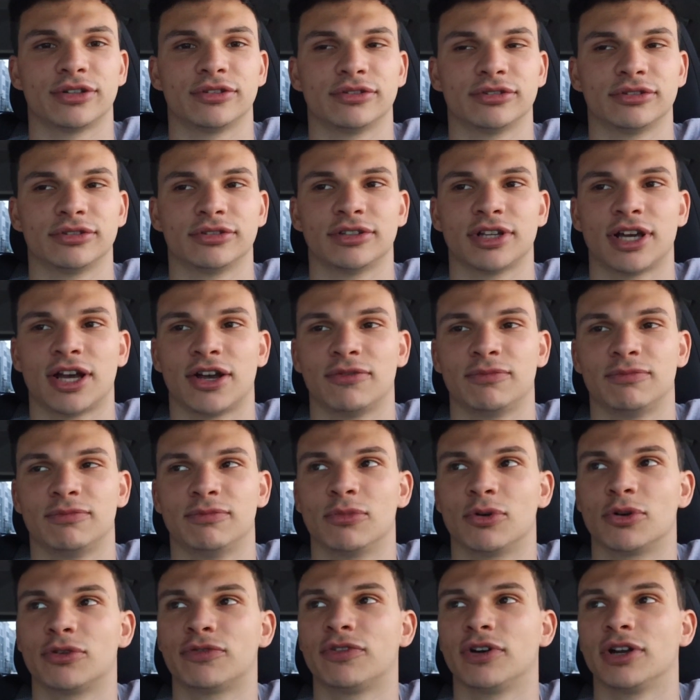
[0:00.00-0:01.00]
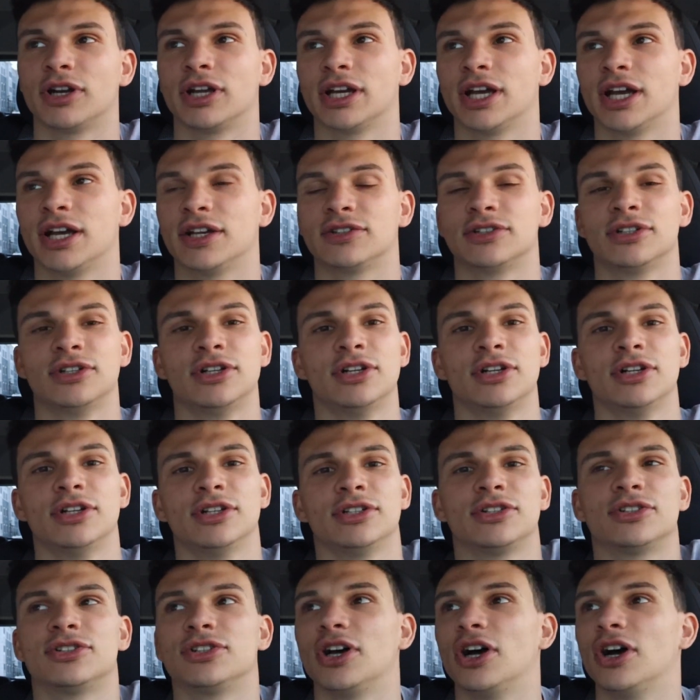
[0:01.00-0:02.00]
and have more fun, I guess.
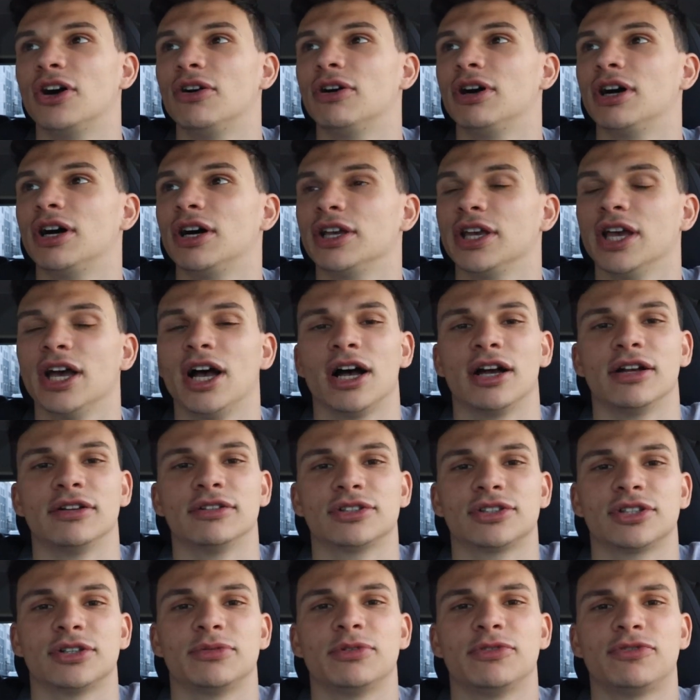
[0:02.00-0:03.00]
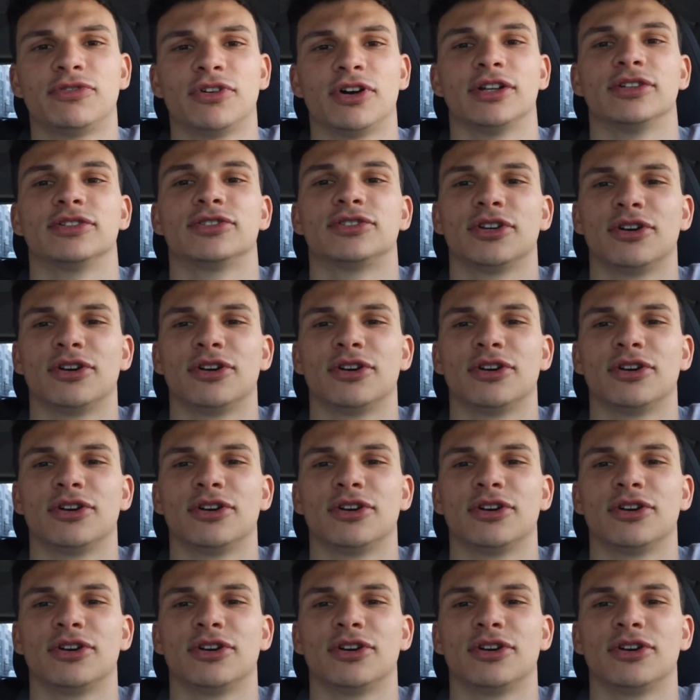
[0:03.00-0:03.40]
So yeah, it's gonna be fun.